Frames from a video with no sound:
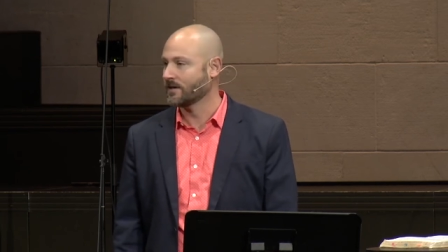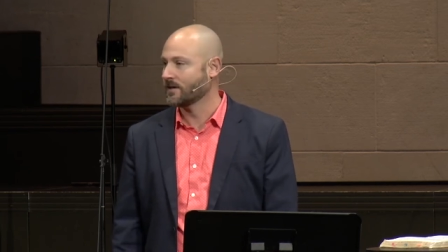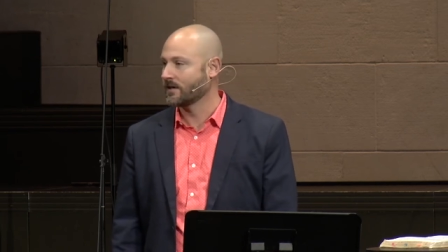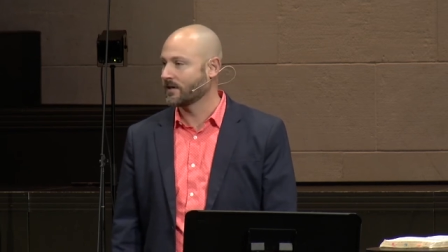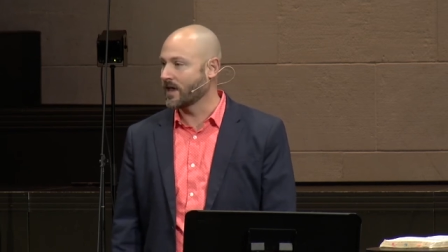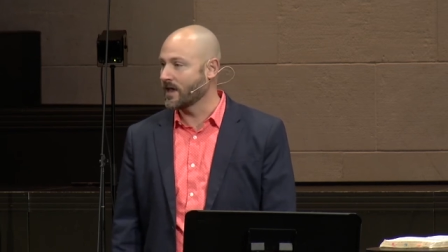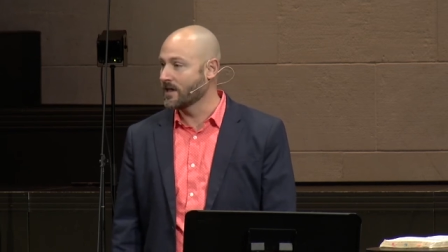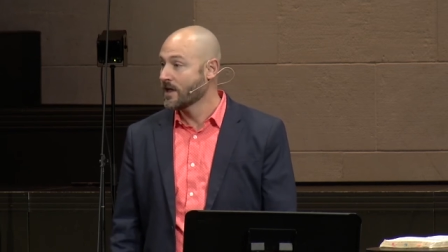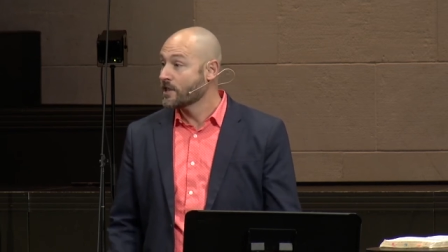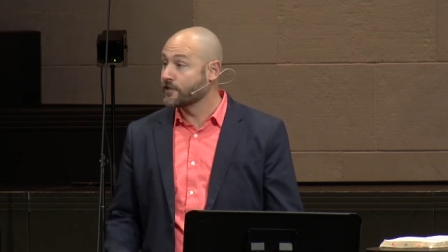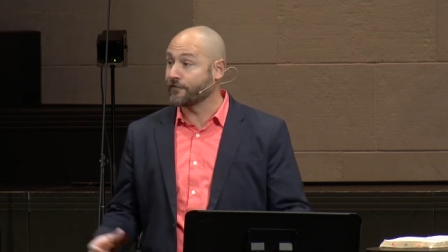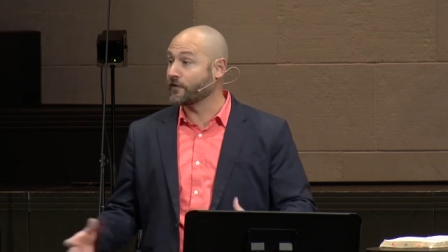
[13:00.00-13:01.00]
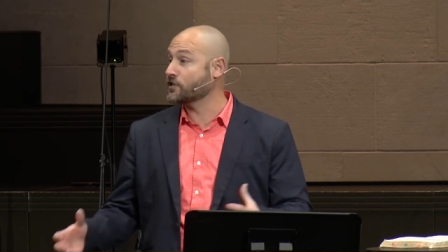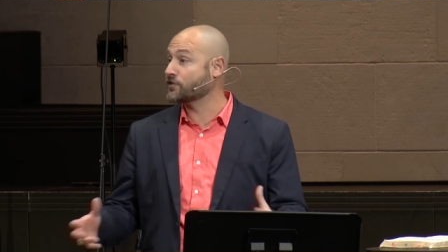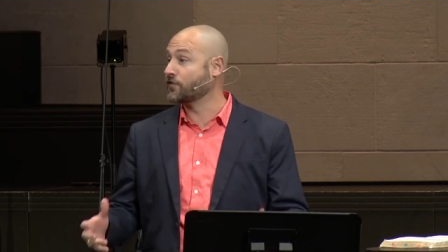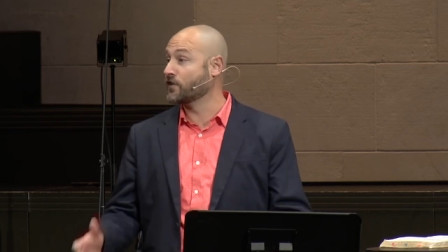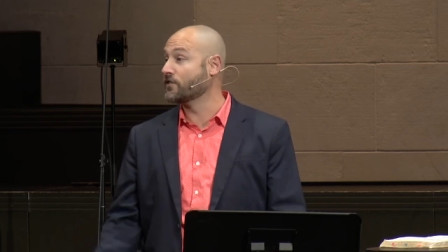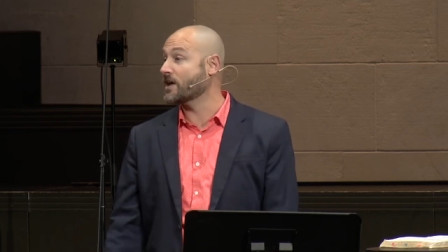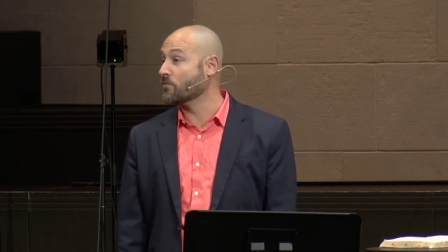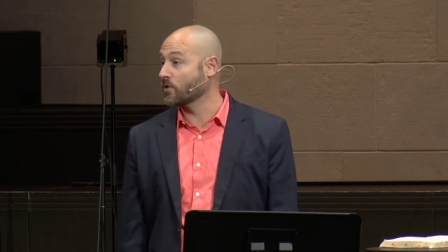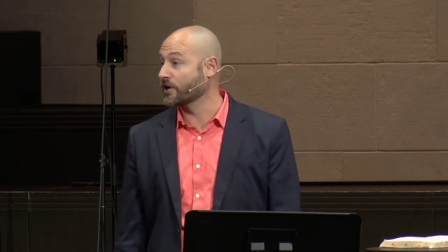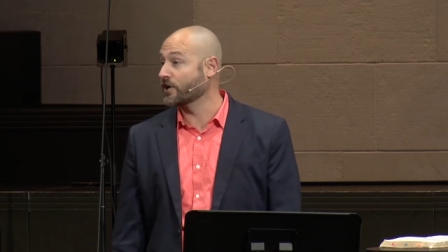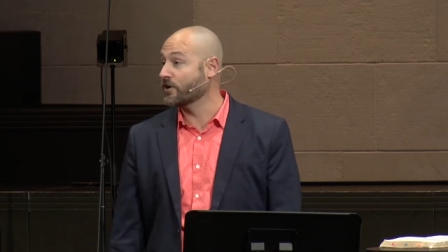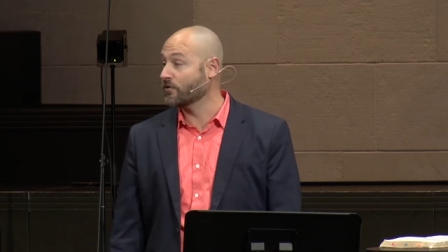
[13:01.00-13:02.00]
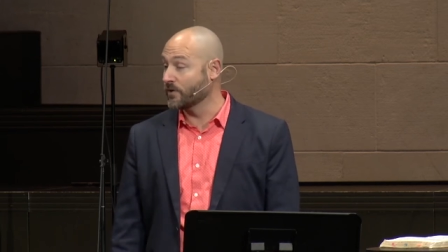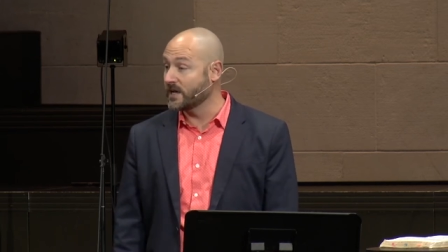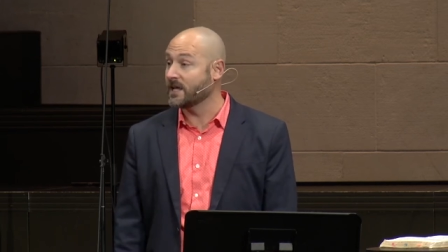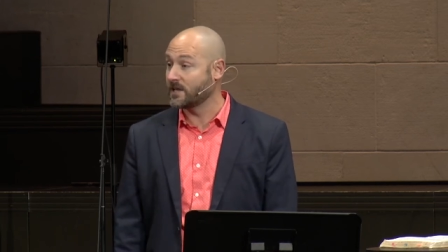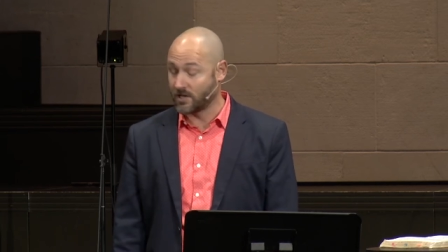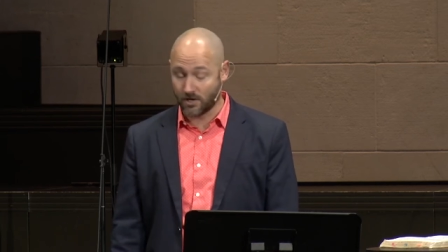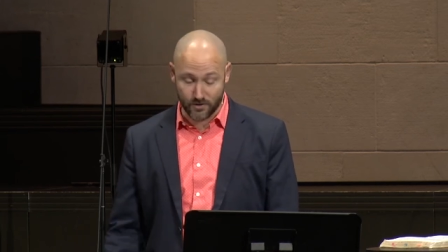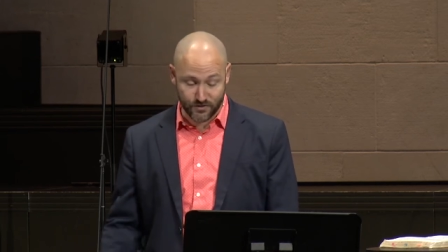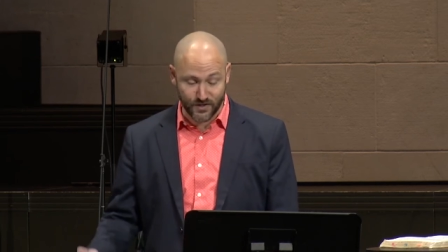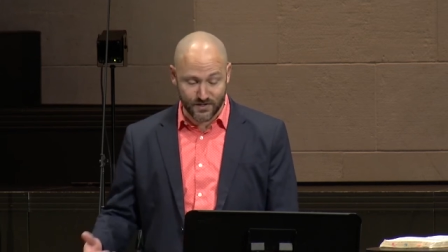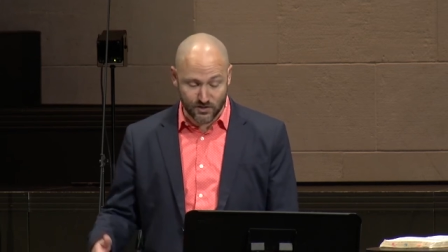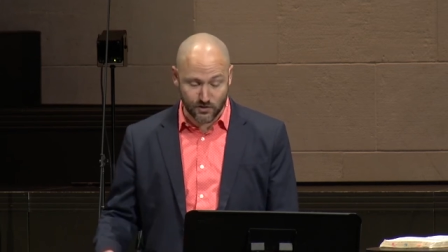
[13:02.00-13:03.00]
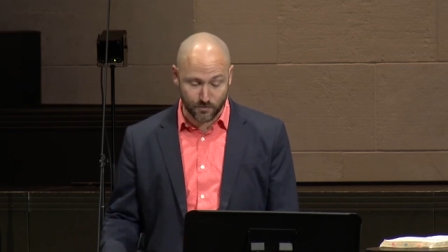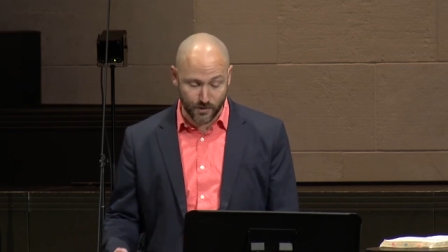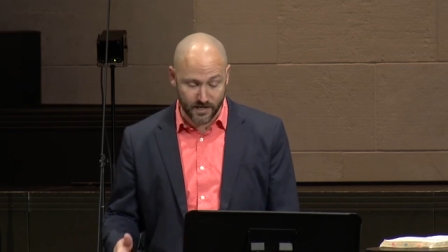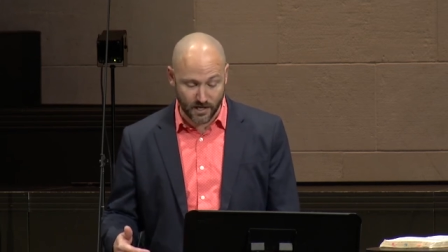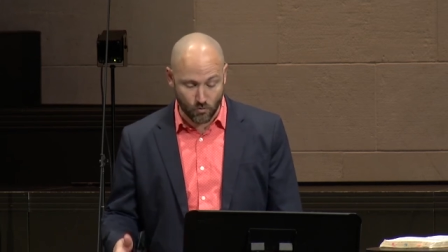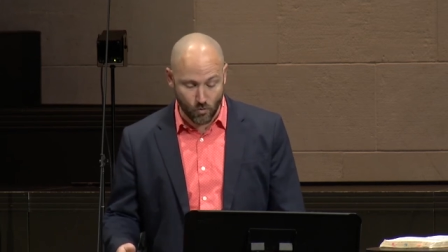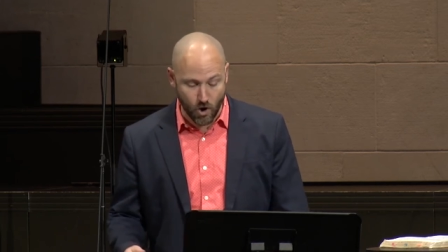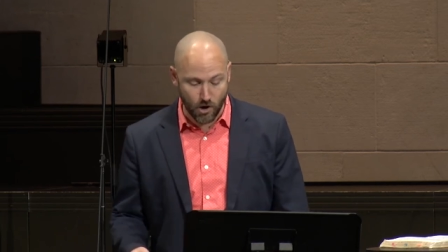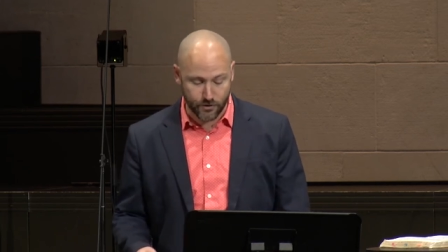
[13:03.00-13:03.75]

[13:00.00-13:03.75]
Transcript: Okay? The first few that we're going to read here this spring and walk